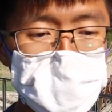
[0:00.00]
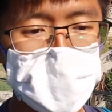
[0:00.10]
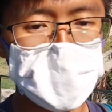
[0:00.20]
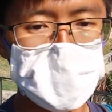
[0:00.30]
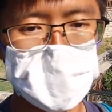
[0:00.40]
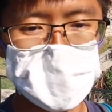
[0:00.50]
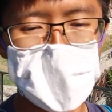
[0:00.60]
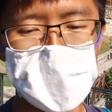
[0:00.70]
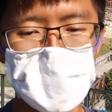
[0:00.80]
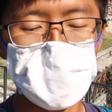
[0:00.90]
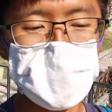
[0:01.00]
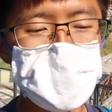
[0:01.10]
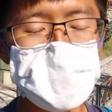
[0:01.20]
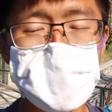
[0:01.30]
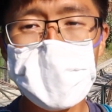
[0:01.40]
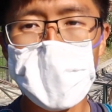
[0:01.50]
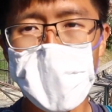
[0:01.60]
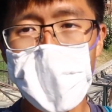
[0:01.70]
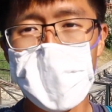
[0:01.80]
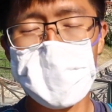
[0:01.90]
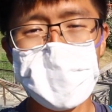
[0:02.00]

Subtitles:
really spectacular. You can see the path